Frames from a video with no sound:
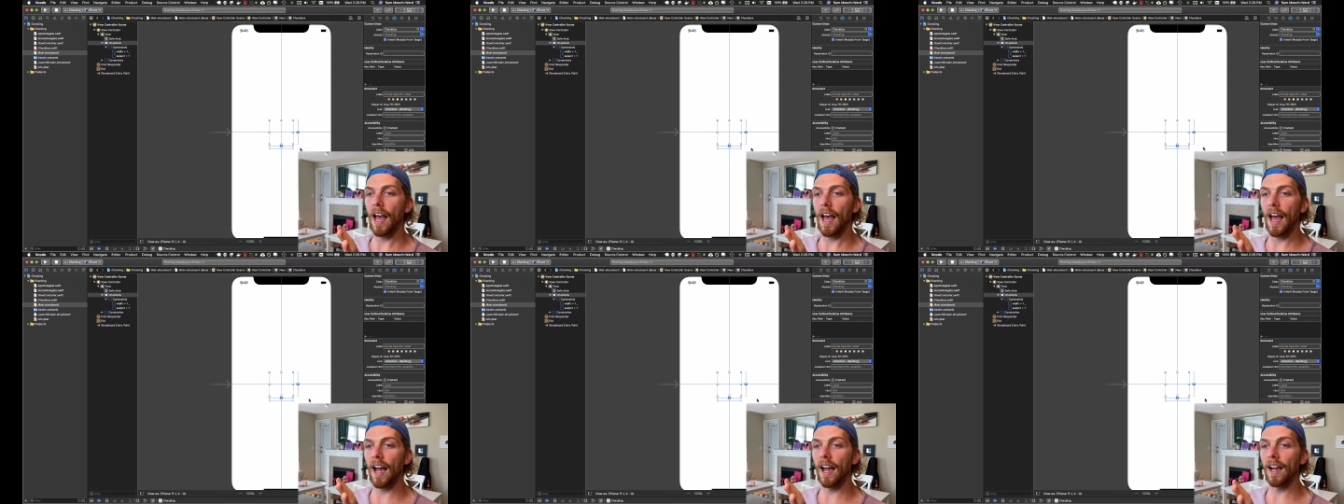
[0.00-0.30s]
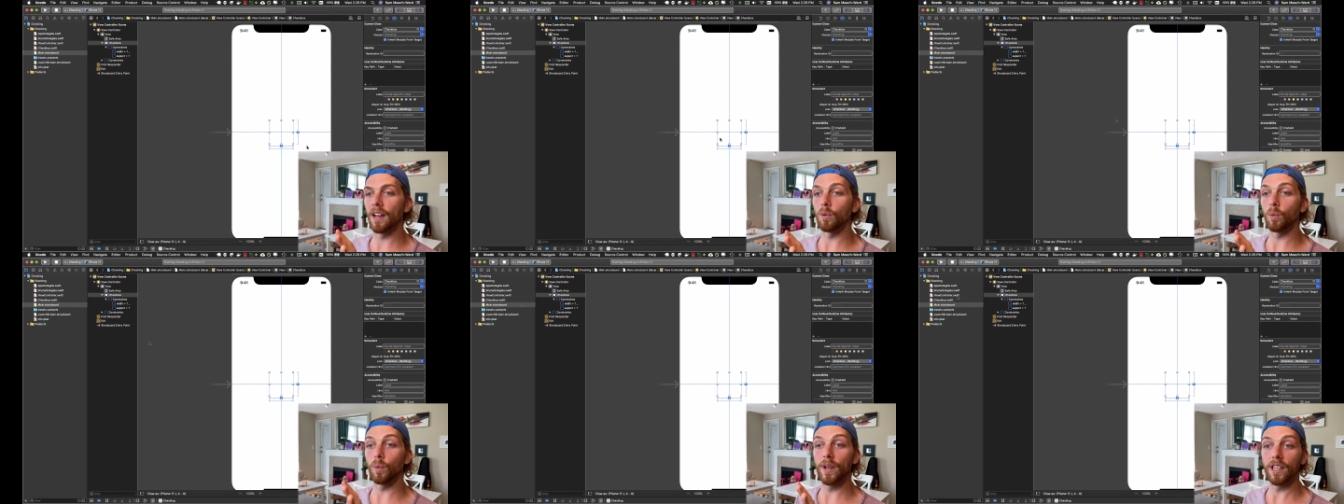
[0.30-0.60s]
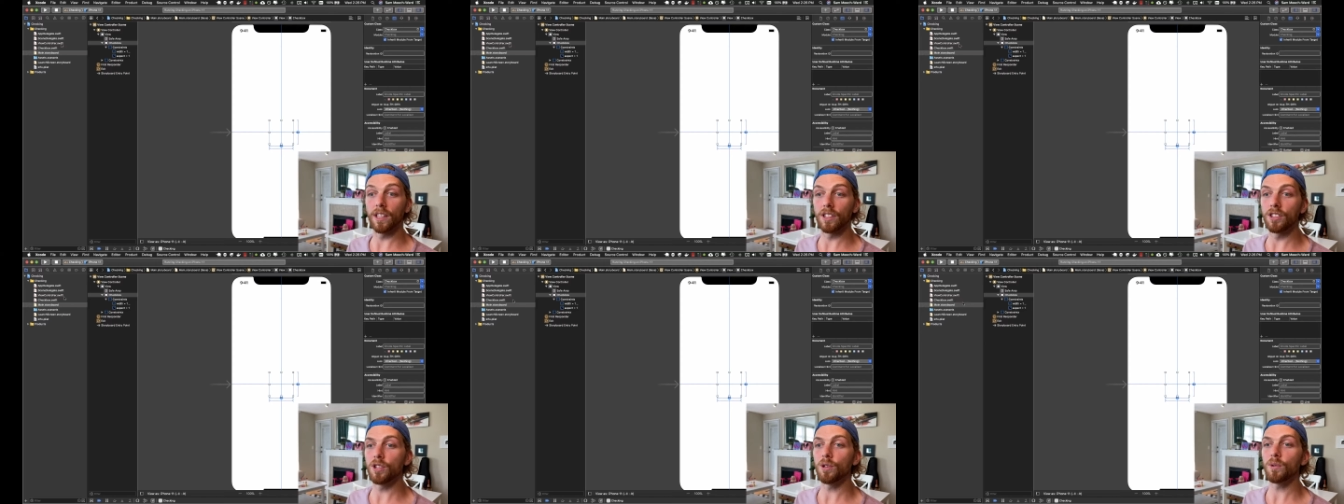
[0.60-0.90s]
And we
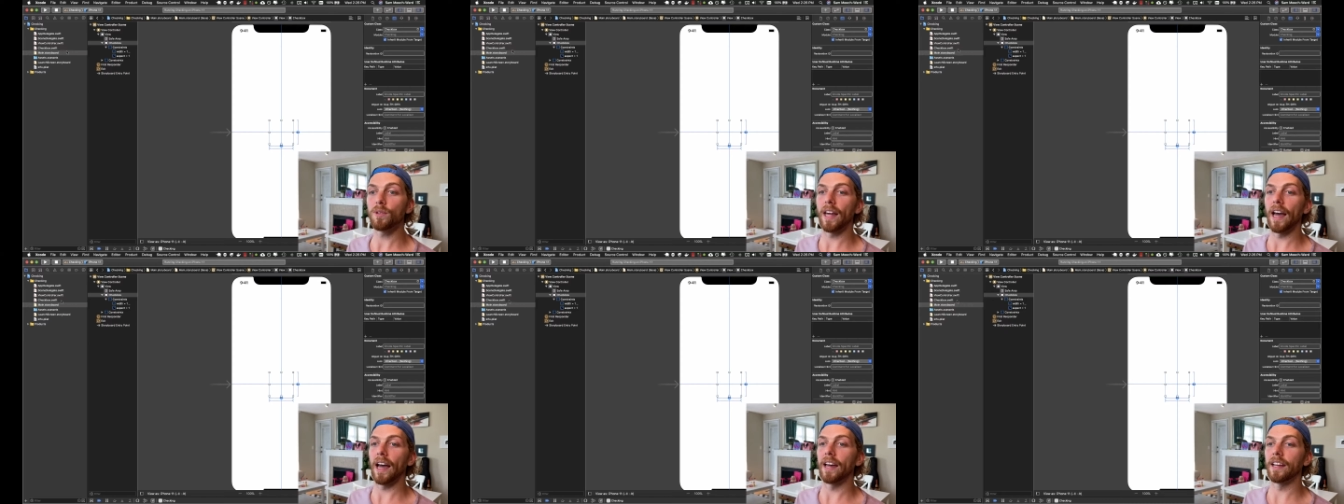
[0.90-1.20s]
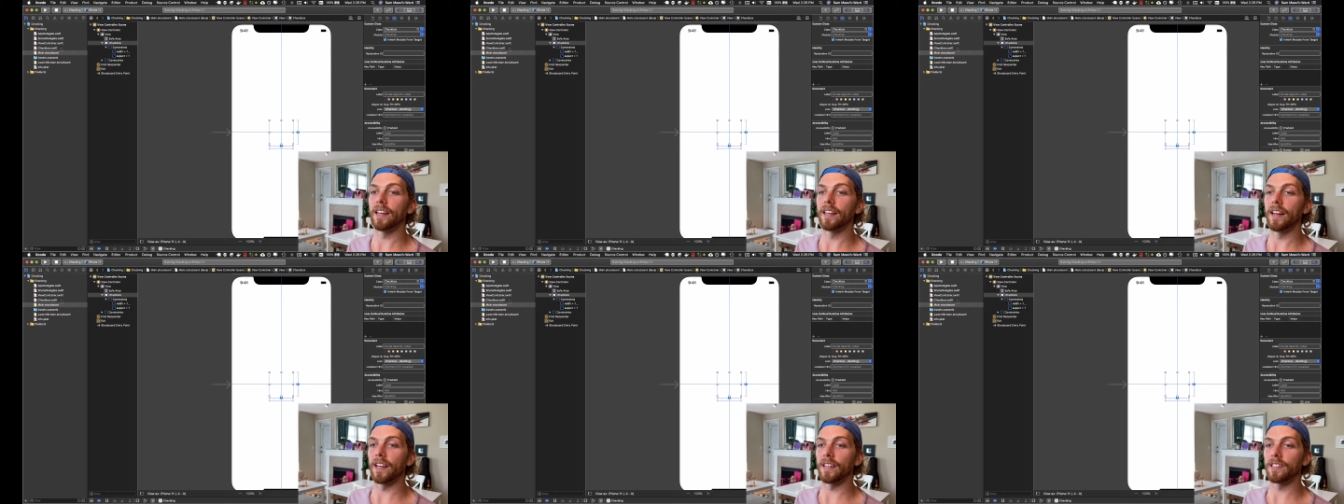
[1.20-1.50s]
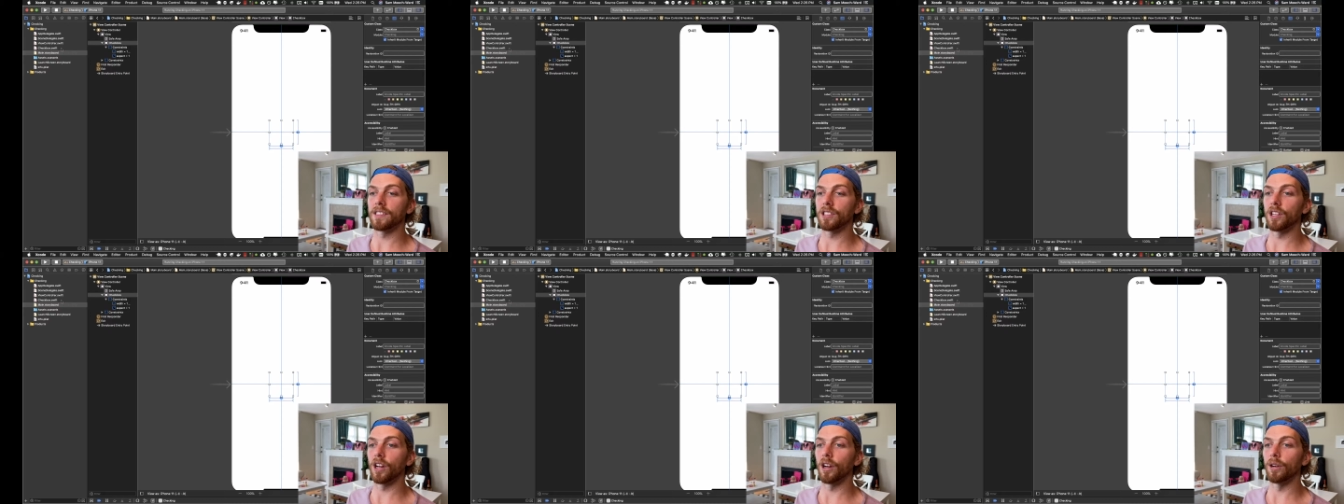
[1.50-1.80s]
can do that in
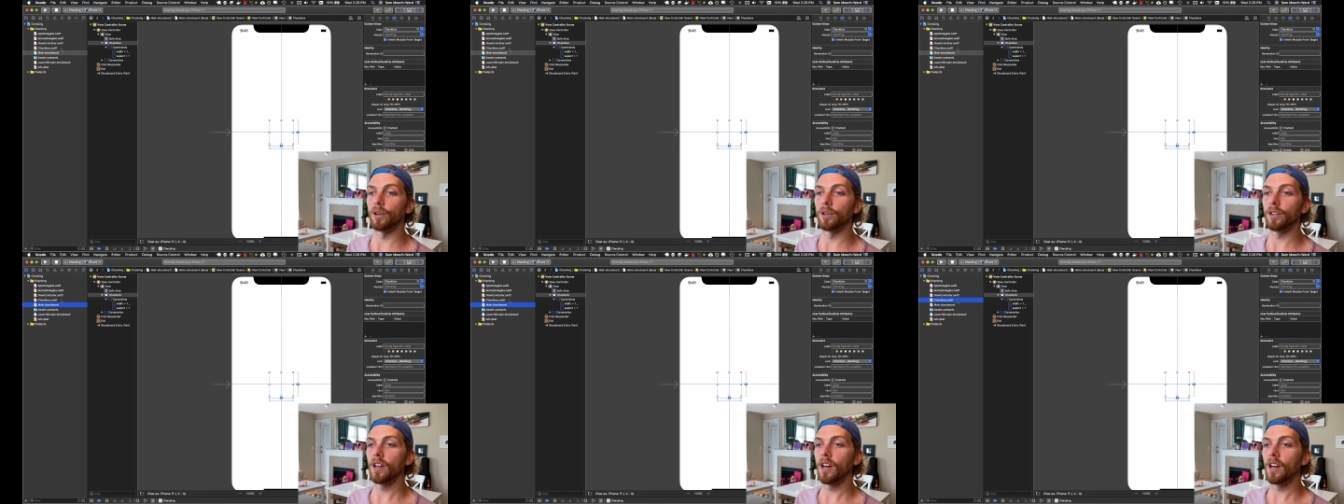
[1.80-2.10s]
Xcode.